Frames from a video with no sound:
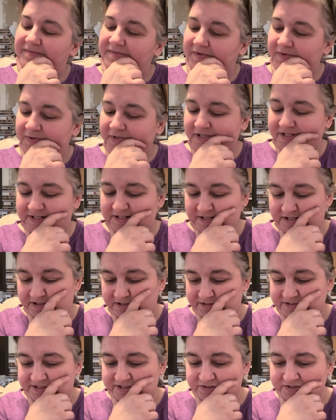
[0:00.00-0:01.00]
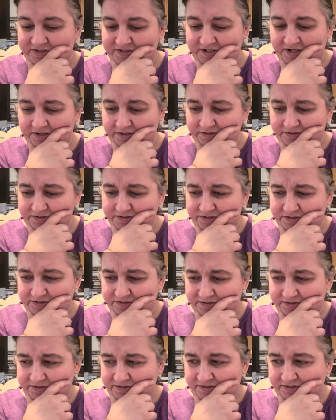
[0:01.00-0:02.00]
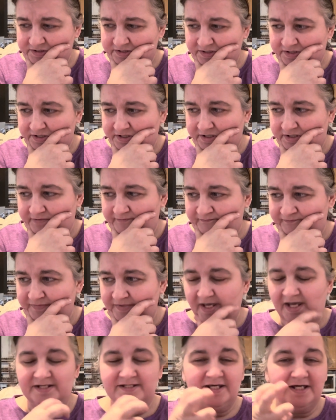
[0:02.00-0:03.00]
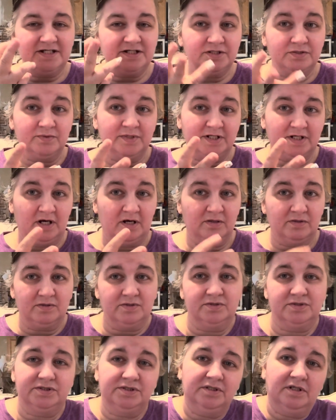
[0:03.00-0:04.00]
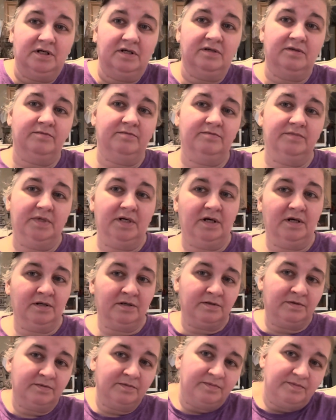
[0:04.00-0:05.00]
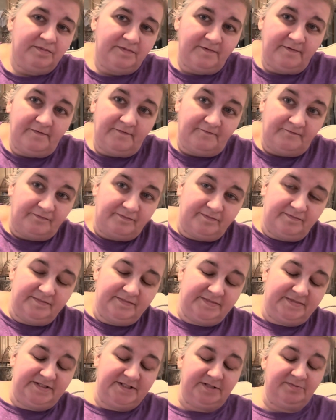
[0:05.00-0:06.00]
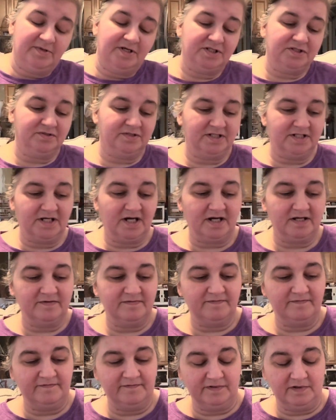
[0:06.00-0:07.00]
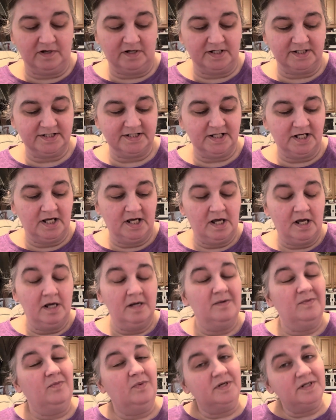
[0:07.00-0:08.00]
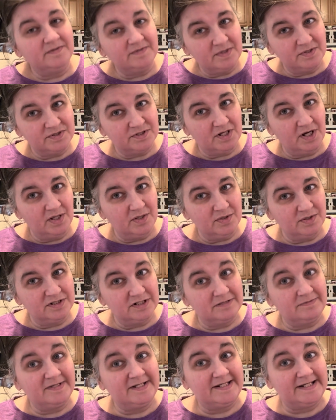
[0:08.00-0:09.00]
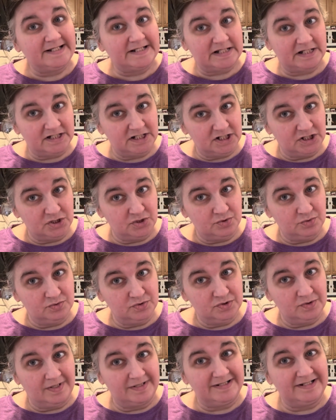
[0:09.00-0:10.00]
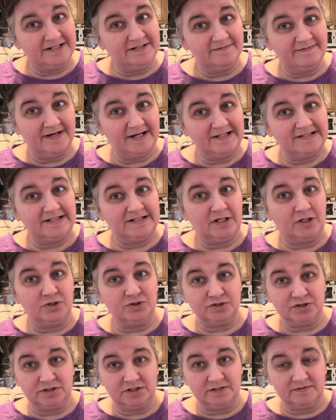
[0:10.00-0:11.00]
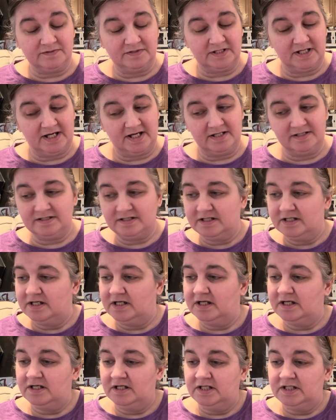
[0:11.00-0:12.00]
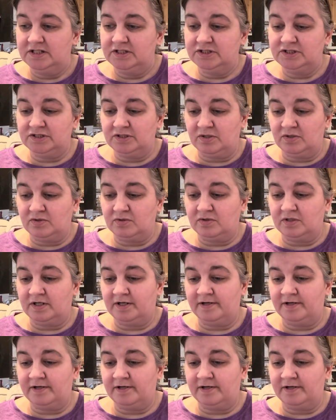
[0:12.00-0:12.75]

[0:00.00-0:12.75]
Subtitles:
What is it called? Silken Colors? It takes 3 colors of specialty dyed floss. One of those colors has been discontinued, so I need to find an alternate for that. So